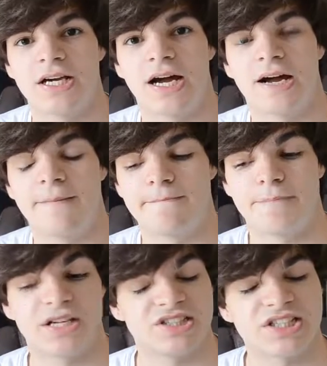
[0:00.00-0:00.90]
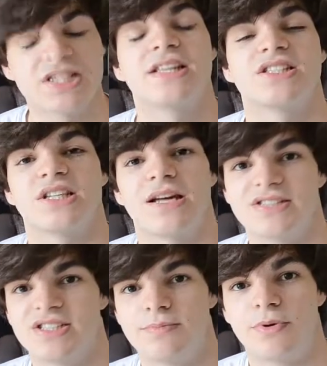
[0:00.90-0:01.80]
But essentially this
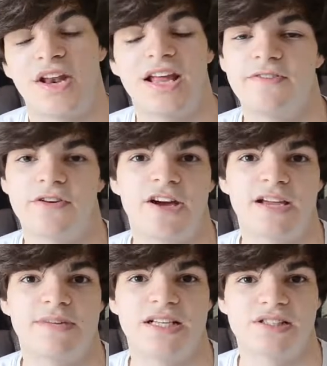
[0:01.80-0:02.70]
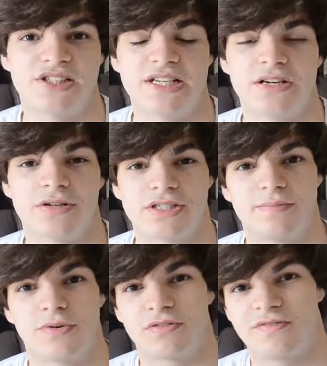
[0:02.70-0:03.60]
allows you to put any of your A, B, and C onto the
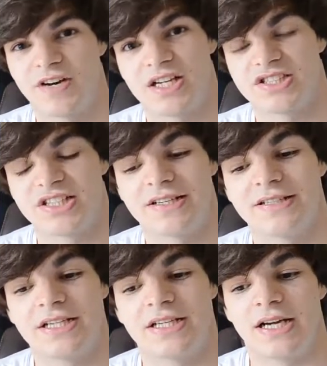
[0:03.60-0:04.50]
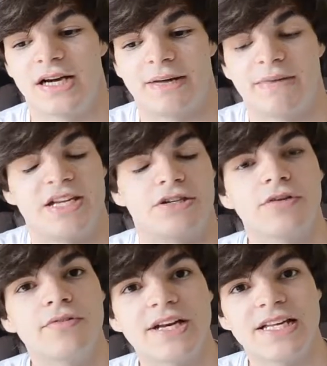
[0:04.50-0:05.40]
board faster, and you
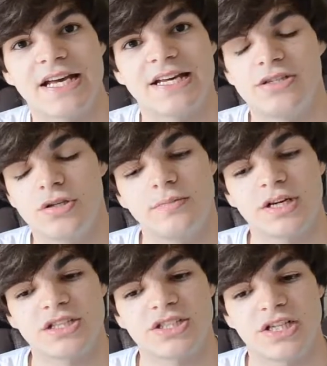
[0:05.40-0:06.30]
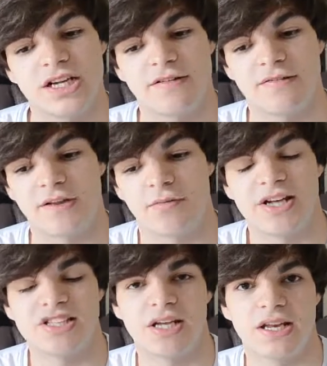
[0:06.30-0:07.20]
don't really care too much if they're
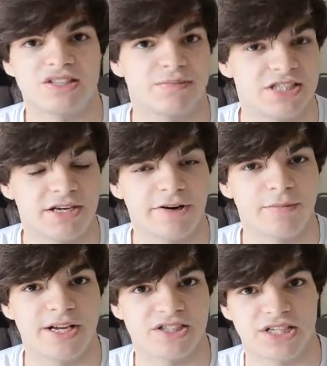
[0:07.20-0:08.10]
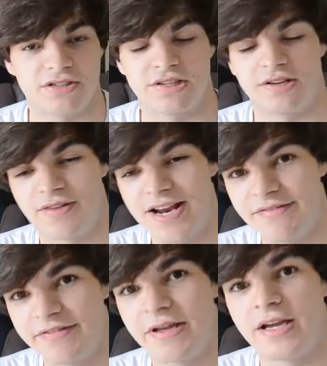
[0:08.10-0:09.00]
wasted as a material because they go to the
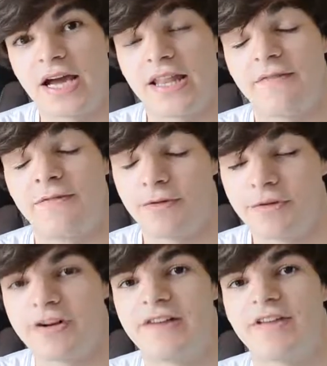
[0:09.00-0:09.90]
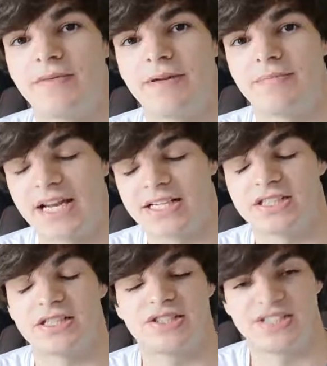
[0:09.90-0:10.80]
grave, and then from the grave they can be
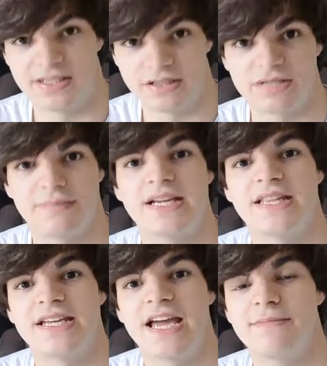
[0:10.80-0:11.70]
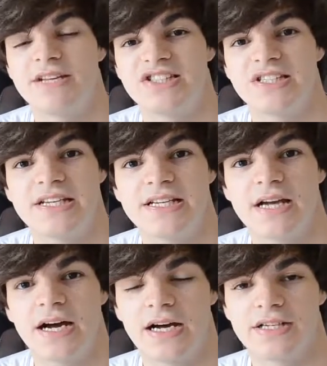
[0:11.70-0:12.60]
banished still to make the
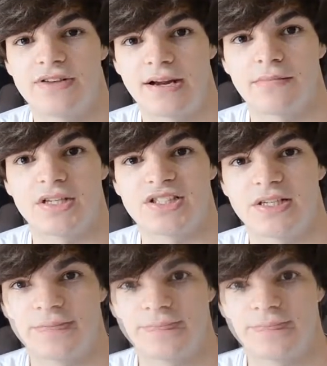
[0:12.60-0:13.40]
ABC Dragon Buster.